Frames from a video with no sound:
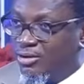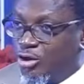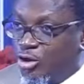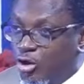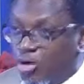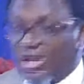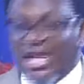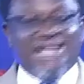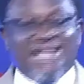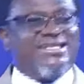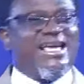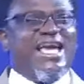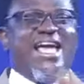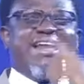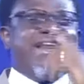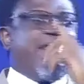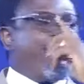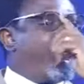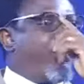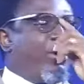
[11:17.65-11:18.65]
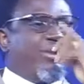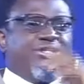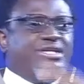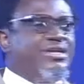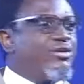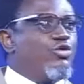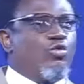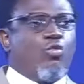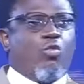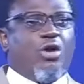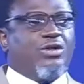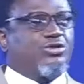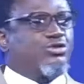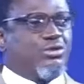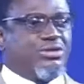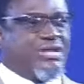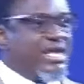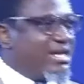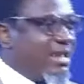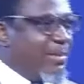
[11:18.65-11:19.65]
Look at anybody you want to
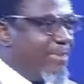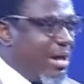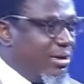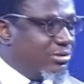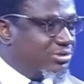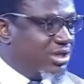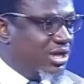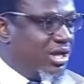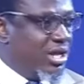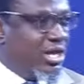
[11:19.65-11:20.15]
think about.